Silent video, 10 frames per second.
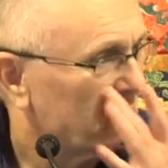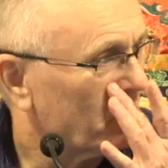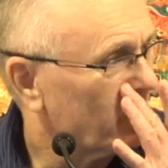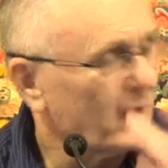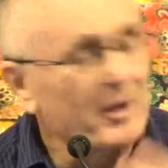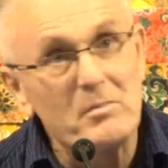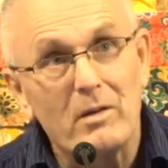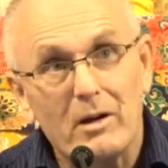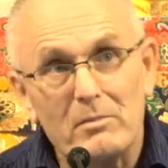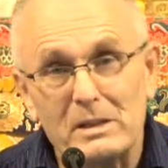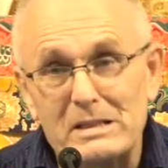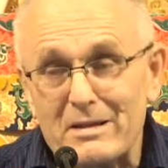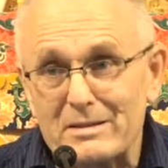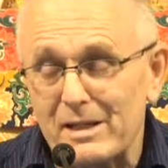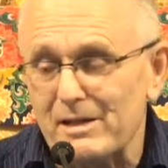All right, I'm going to
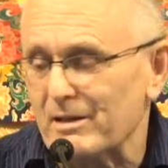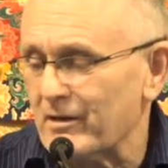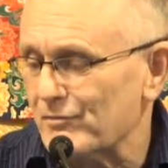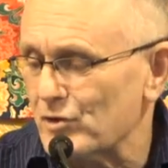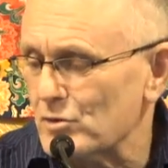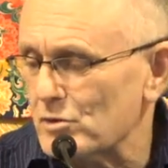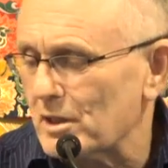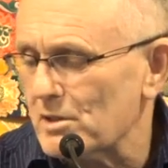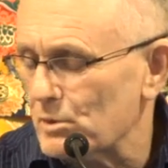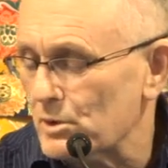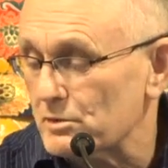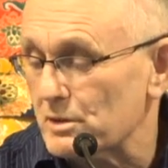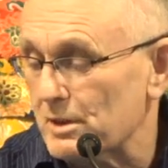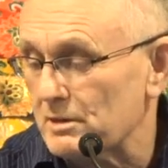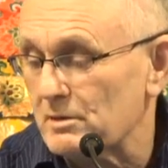say a few key words.
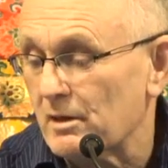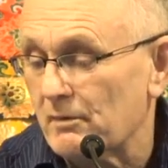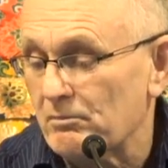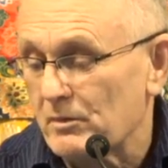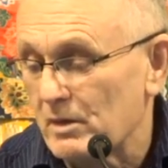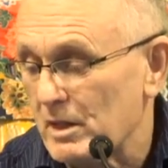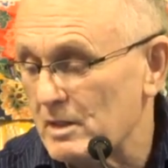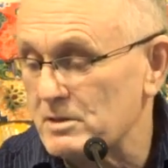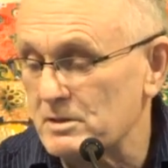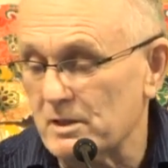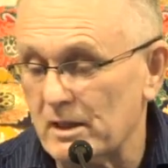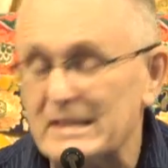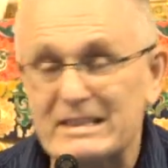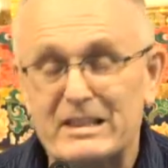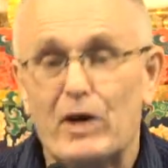It's
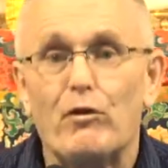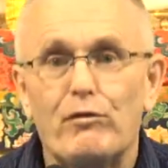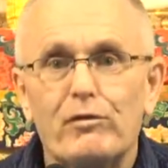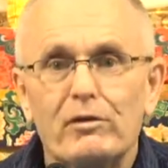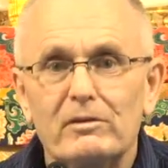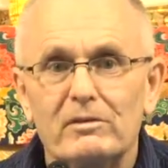itself.